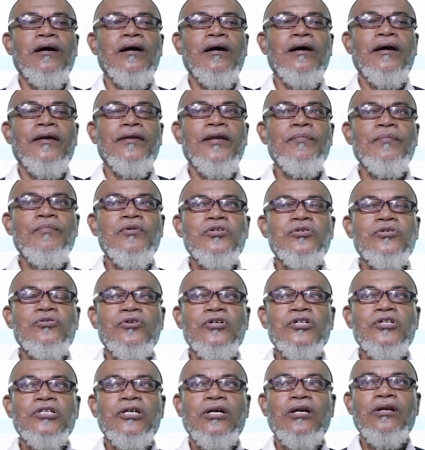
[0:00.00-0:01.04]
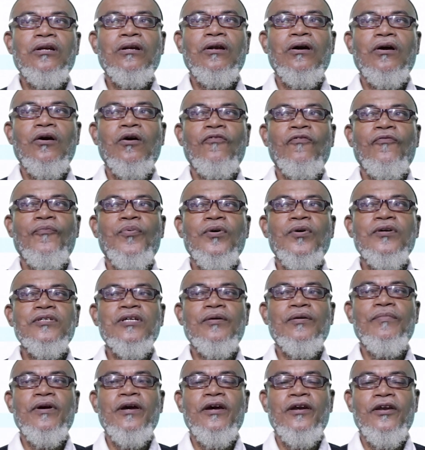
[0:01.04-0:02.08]
demonstration of pointer
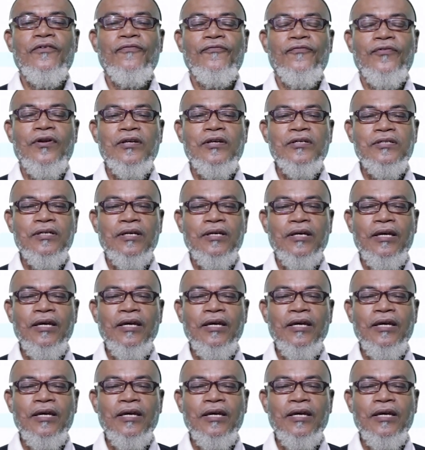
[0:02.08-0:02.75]
by reference.